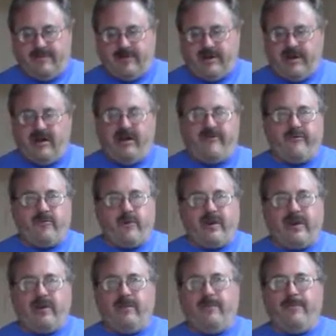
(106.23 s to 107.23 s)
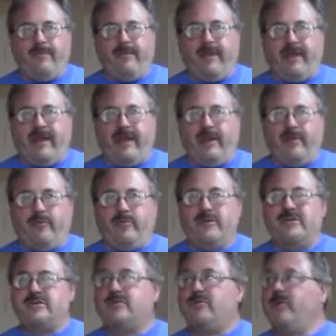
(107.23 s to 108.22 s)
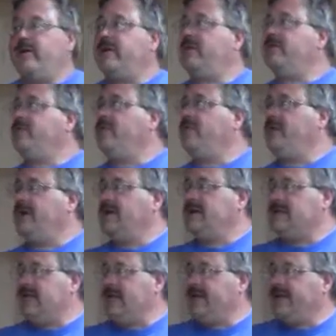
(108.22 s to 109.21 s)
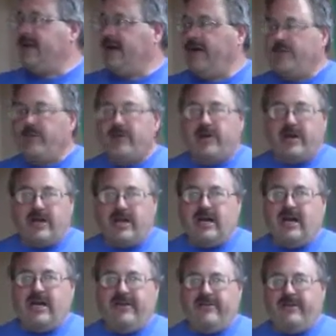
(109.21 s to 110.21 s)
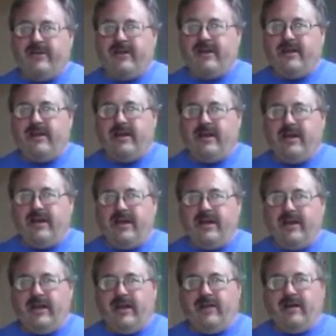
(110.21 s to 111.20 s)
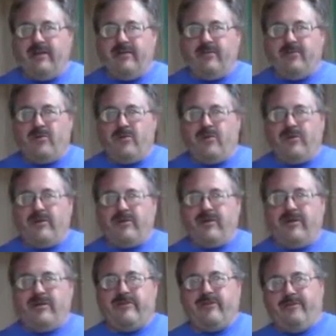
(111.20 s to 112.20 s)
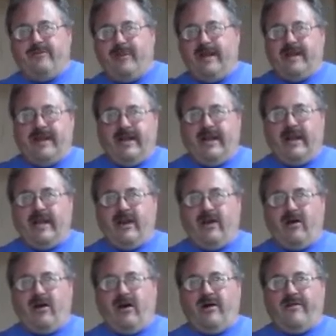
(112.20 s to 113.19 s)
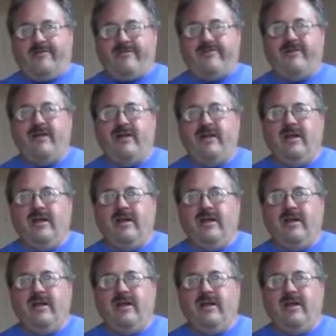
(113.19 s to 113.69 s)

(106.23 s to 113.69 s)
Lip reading: cutoff wheel, and we're just going to take that. We're going to cut the bent nail off.